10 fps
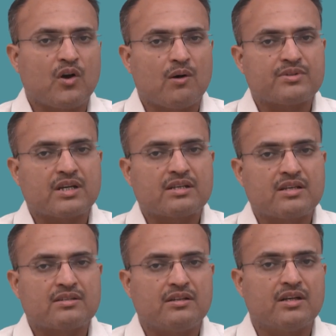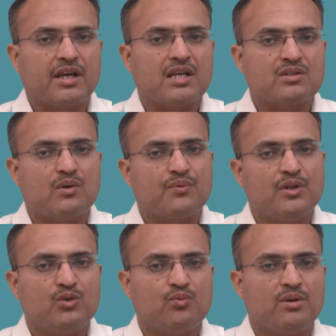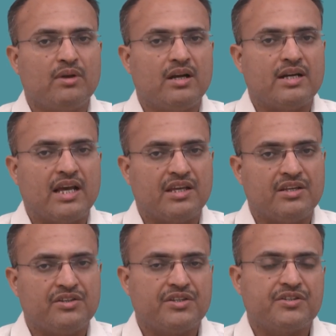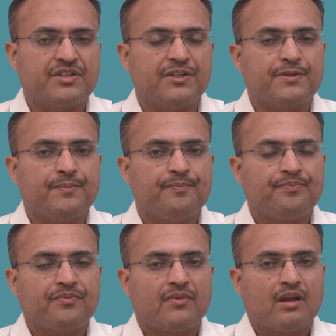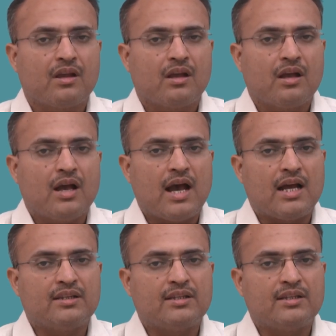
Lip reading: of succession in a case of Hindu female dying intestate. And